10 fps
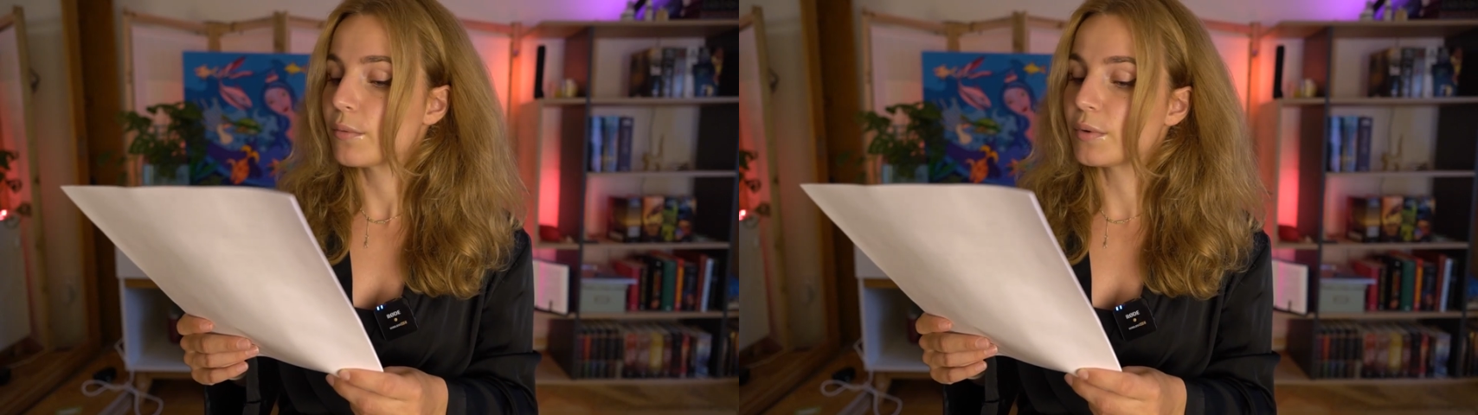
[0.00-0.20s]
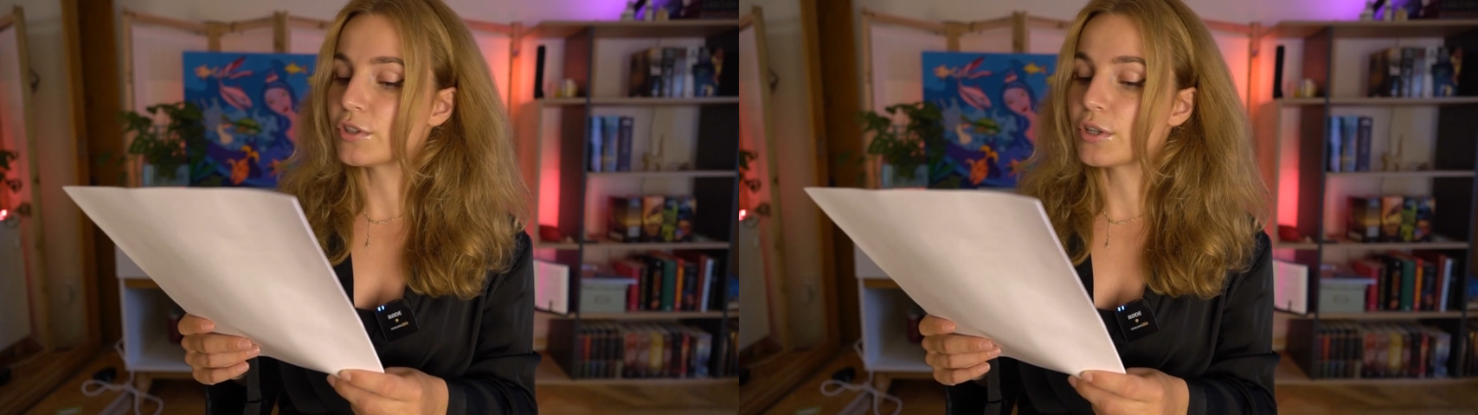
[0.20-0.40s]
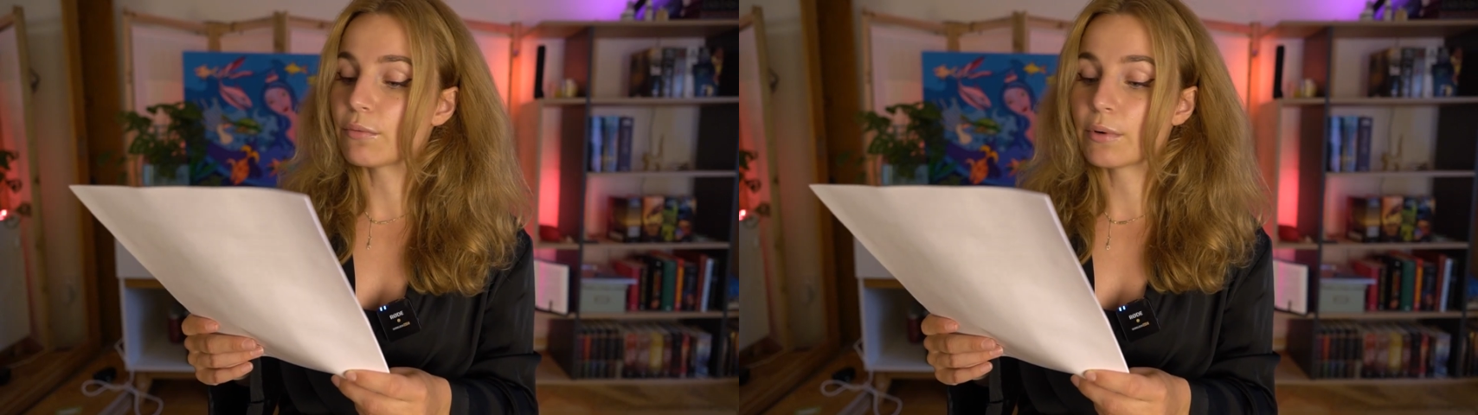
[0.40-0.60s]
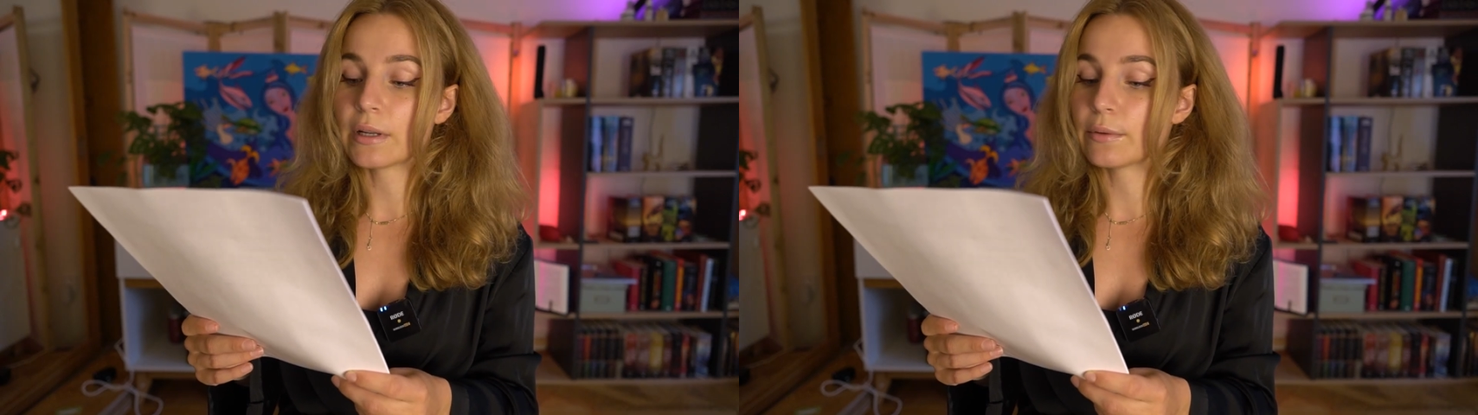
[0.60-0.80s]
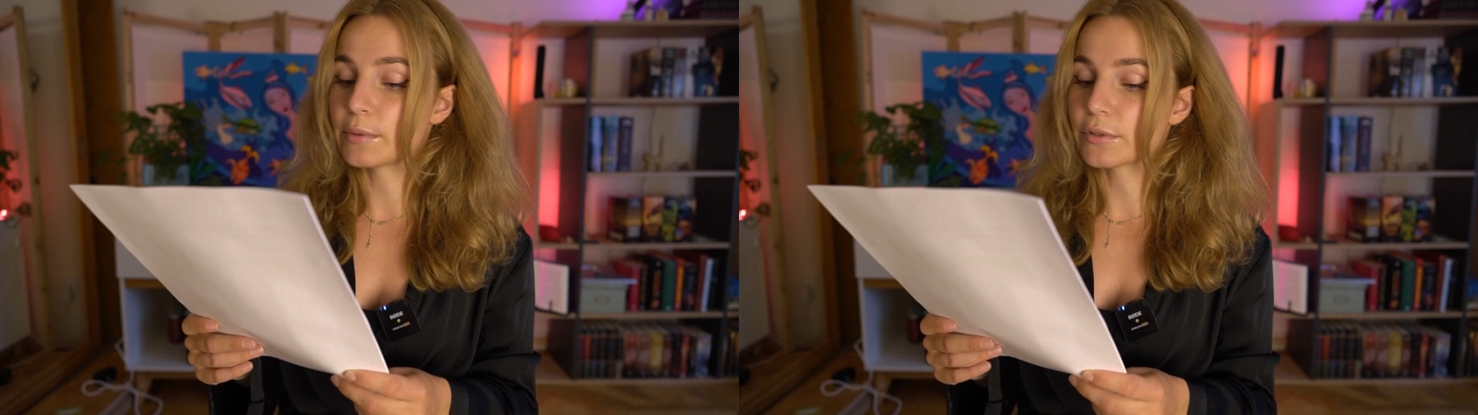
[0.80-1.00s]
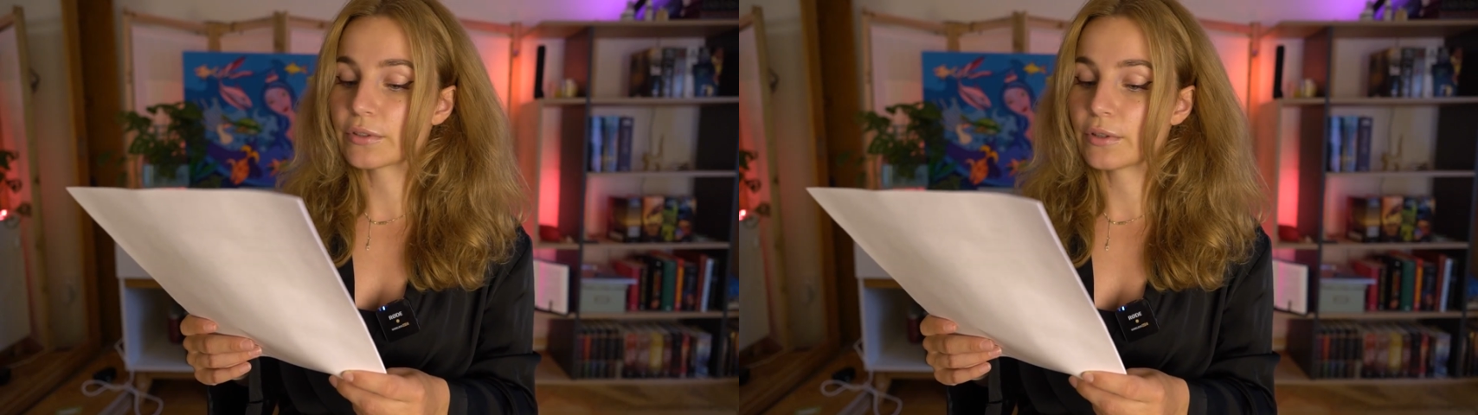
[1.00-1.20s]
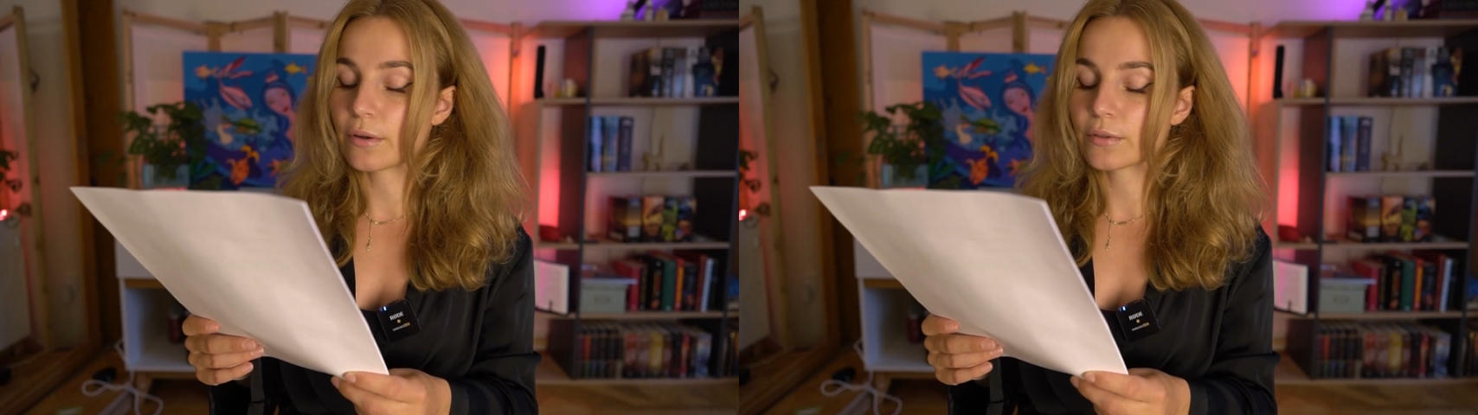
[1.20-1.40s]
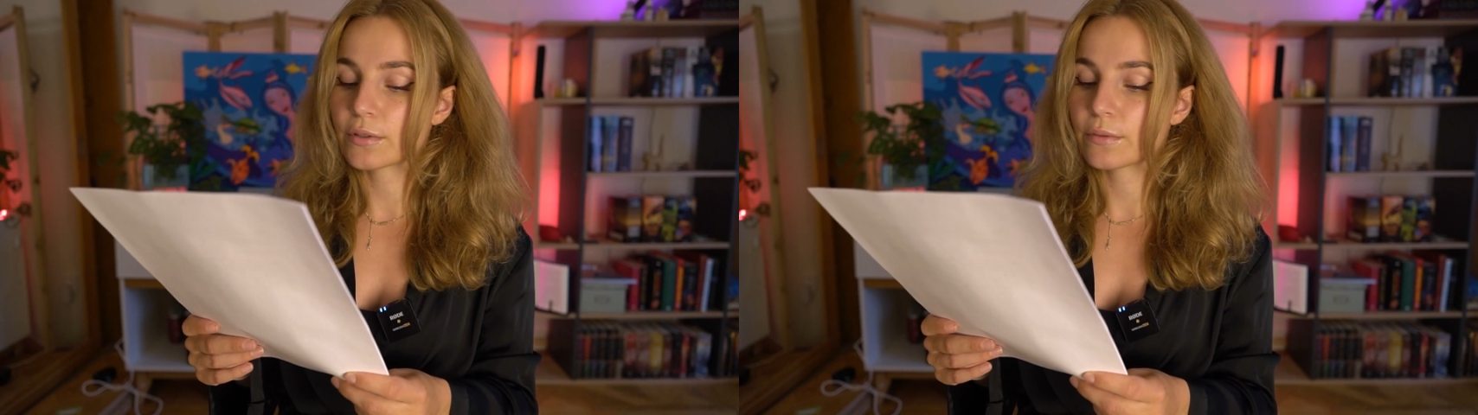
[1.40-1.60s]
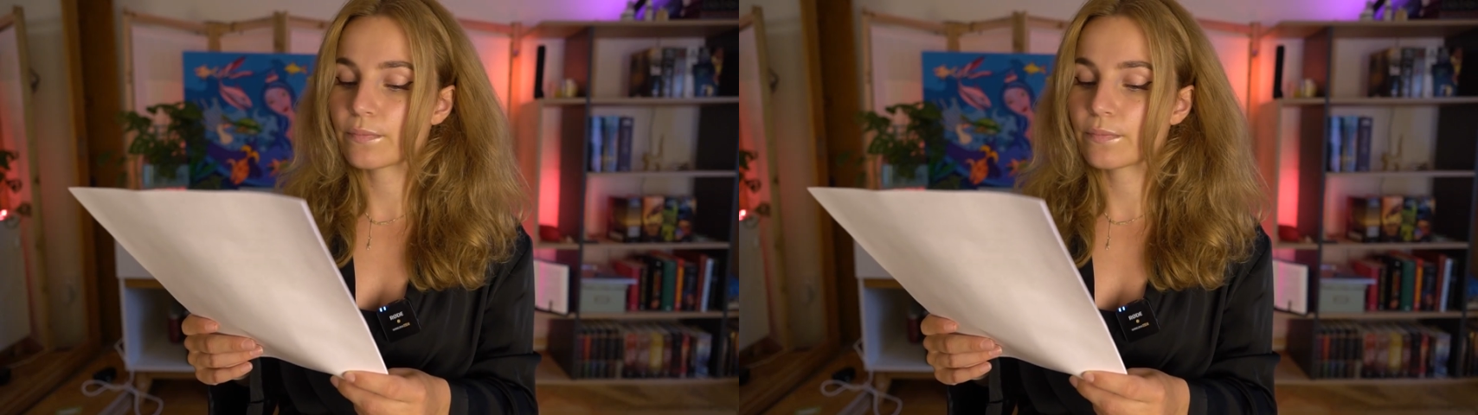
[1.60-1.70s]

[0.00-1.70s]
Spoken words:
which he really was not.